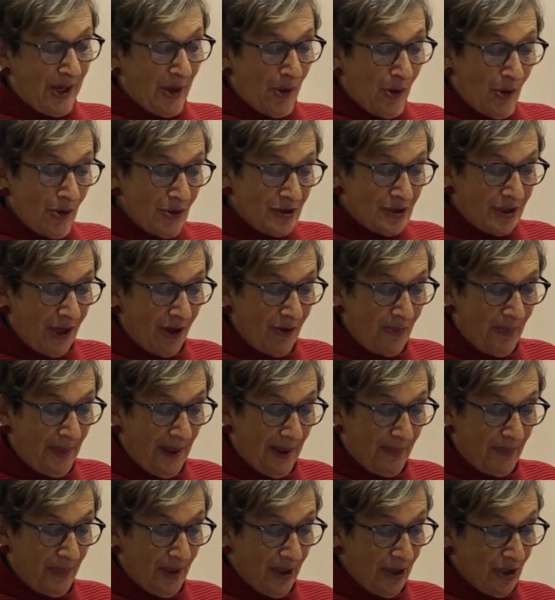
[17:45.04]
but it also
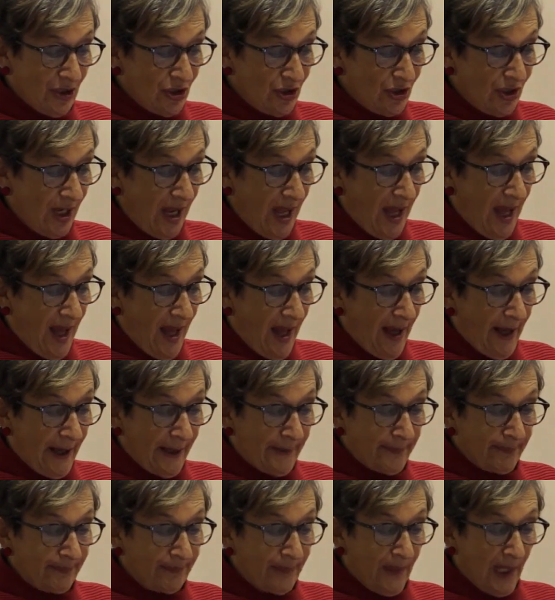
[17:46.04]
published
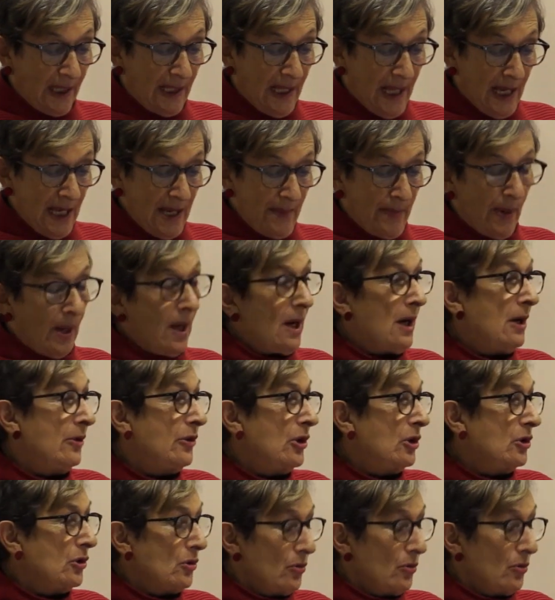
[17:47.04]
Labour and